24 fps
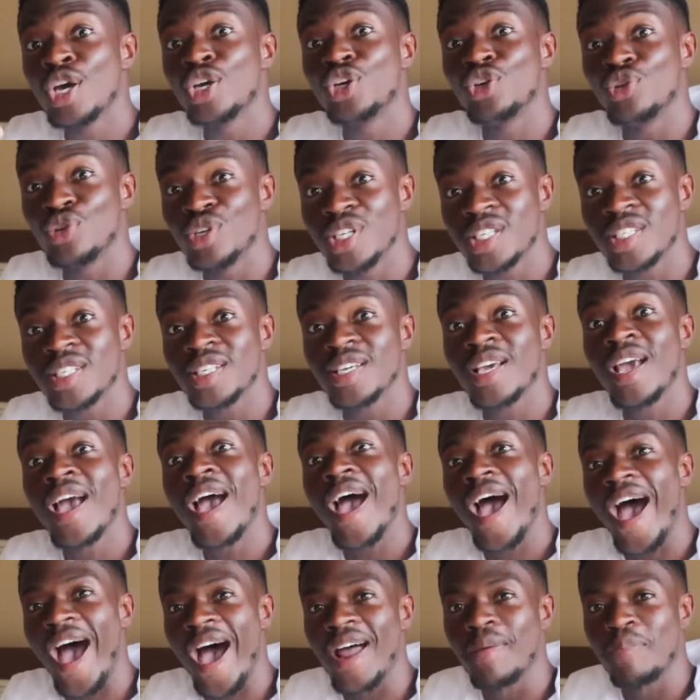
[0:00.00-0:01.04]
unity,
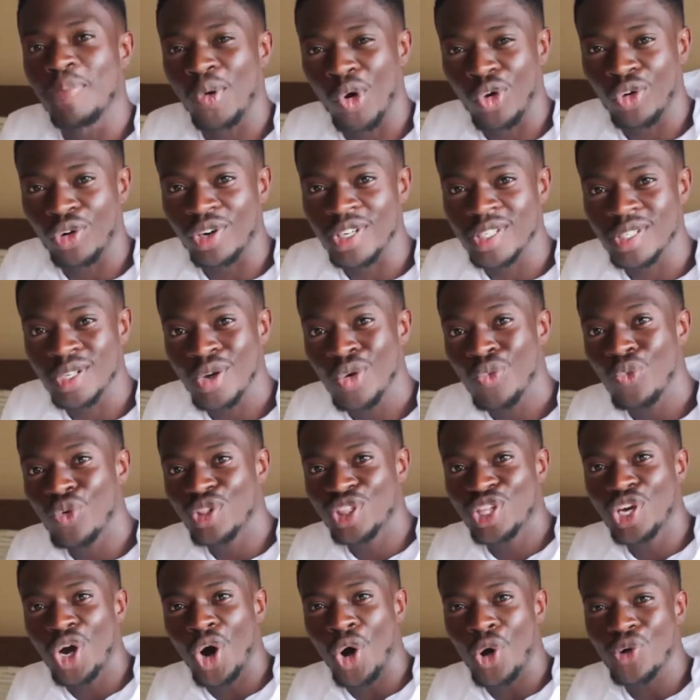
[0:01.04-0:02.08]
and progress.
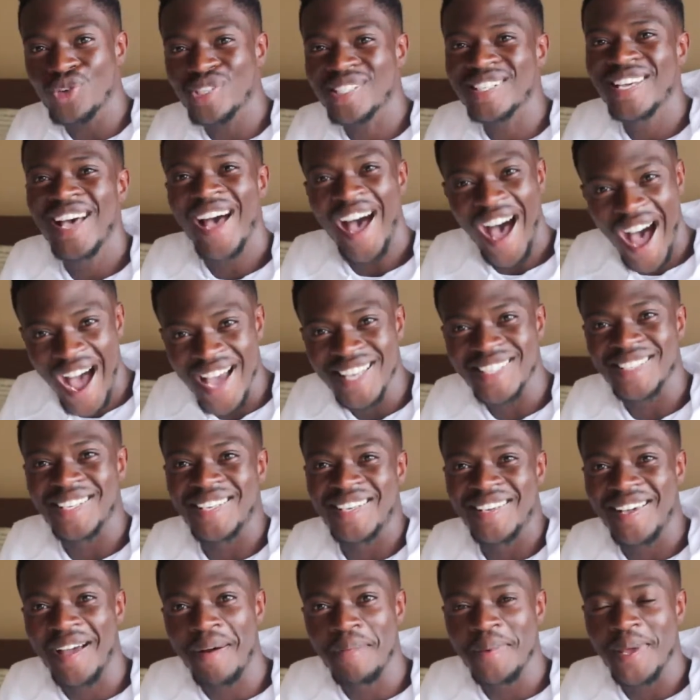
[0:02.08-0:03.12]
With your host, Isaac
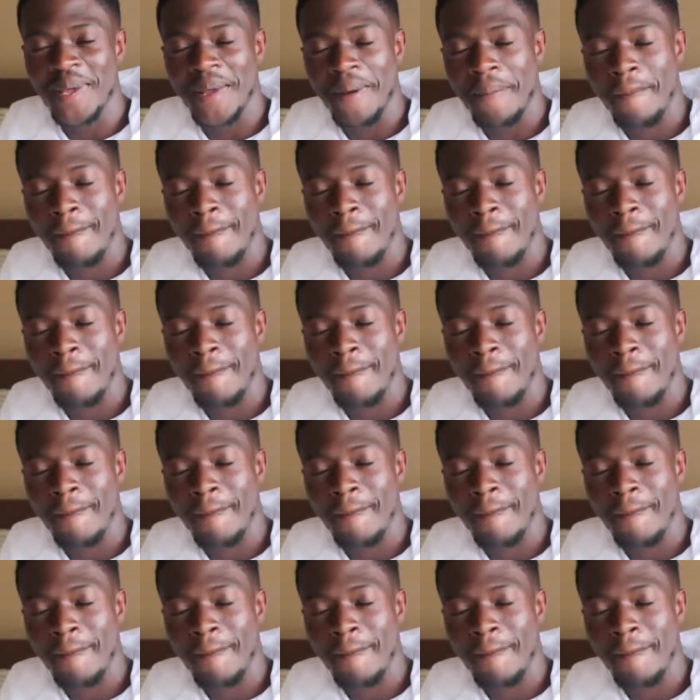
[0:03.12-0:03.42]
Yami.